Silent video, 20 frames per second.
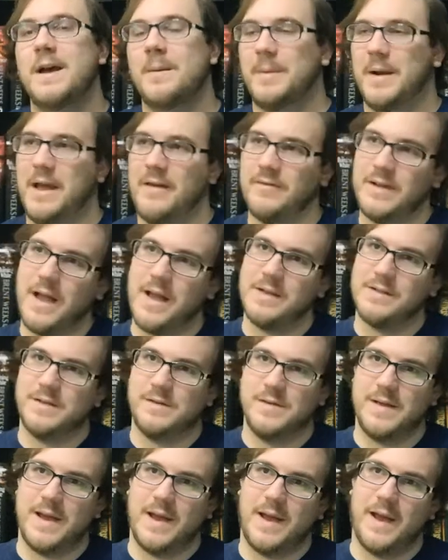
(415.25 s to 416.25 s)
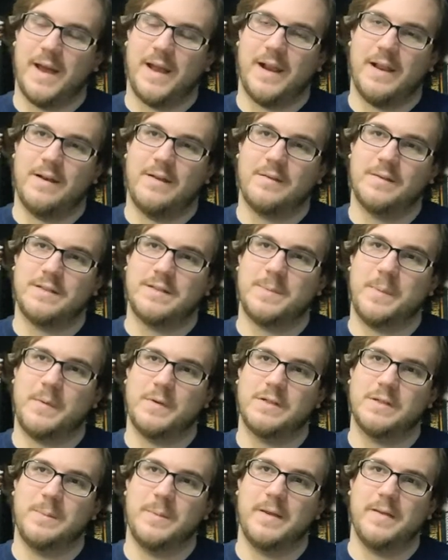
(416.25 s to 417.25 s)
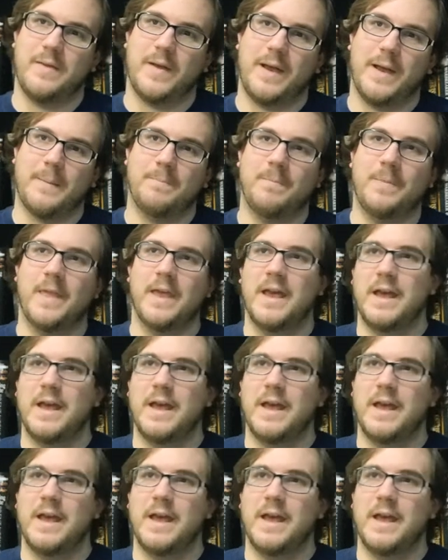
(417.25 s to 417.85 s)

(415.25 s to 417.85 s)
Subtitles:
but I haven't gotten to yet, and I know it's supposed to be, like,